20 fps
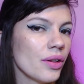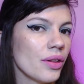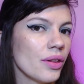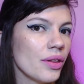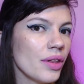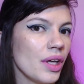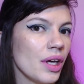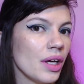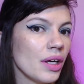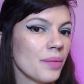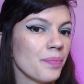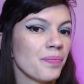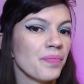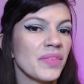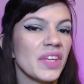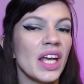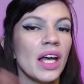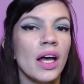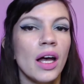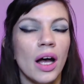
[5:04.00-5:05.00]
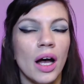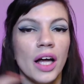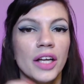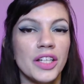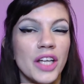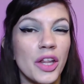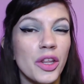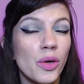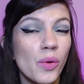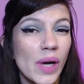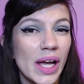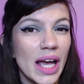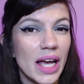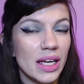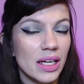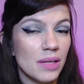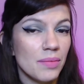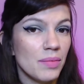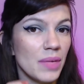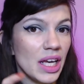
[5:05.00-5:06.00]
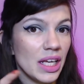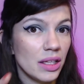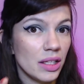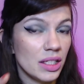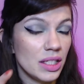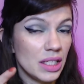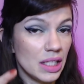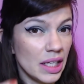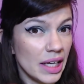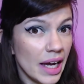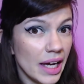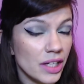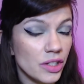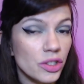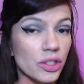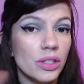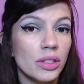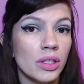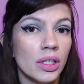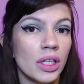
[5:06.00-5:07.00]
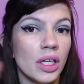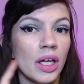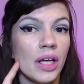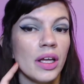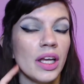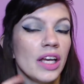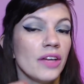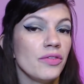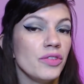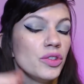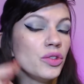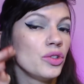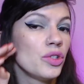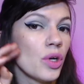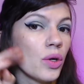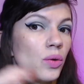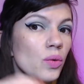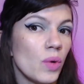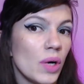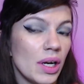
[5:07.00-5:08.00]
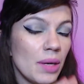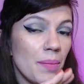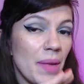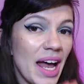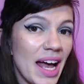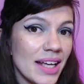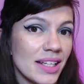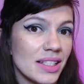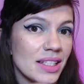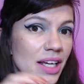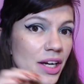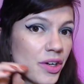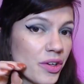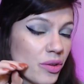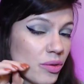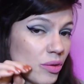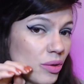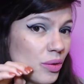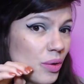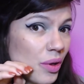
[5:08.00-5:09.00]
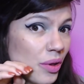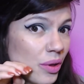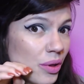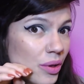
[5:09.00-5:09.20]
Thing. Another way I can make the TH, if you don't want to pass the air through,